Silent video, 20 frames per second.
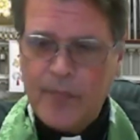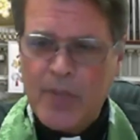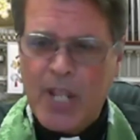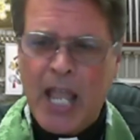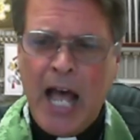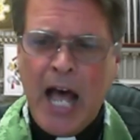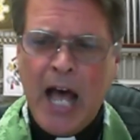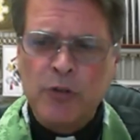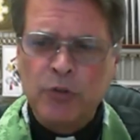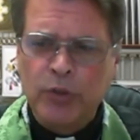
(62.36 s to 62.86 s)

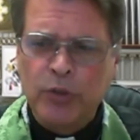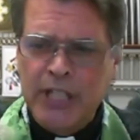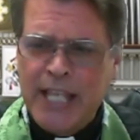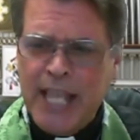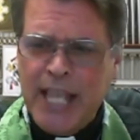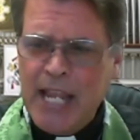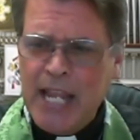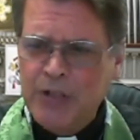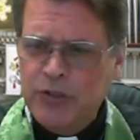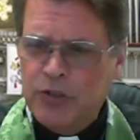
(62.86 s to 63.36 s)
how to
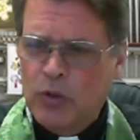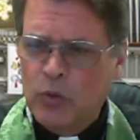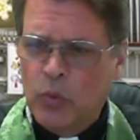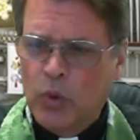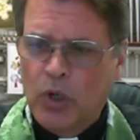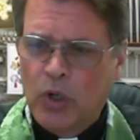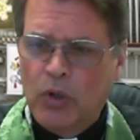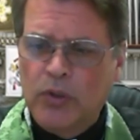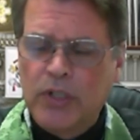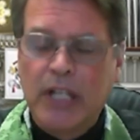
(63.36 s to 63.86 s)
engage the
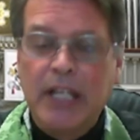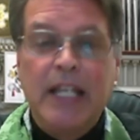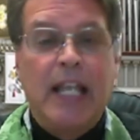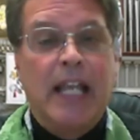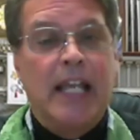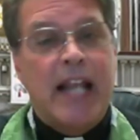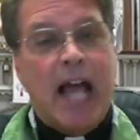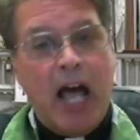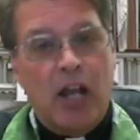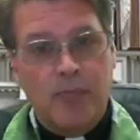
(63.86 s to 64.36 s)
world,
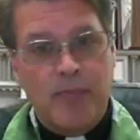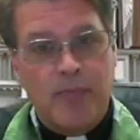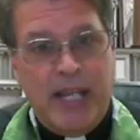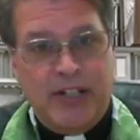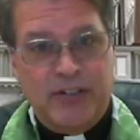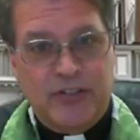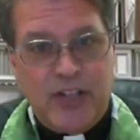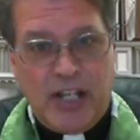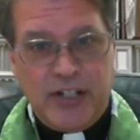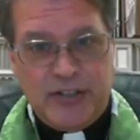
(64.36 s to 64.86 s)
and how to make
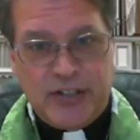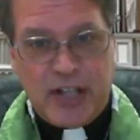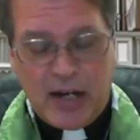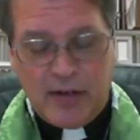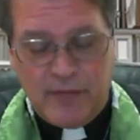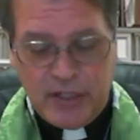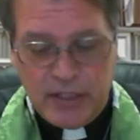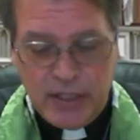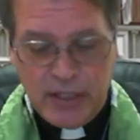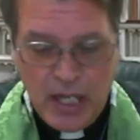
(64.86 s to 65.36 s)
sense out
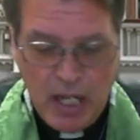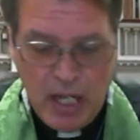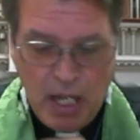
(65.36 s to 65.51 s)
of it.